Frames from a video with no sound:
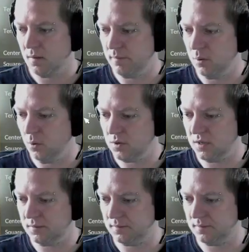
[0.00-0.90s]
Pause
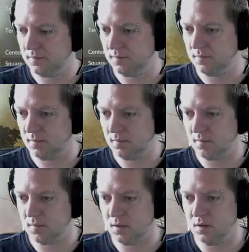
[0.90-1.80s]
it.
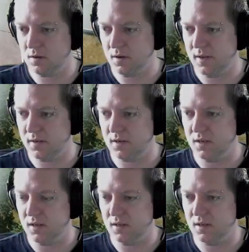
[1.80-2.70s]
I need to
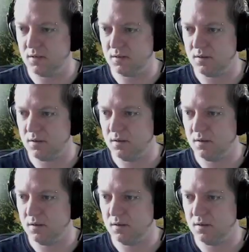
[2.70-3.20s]
delete this.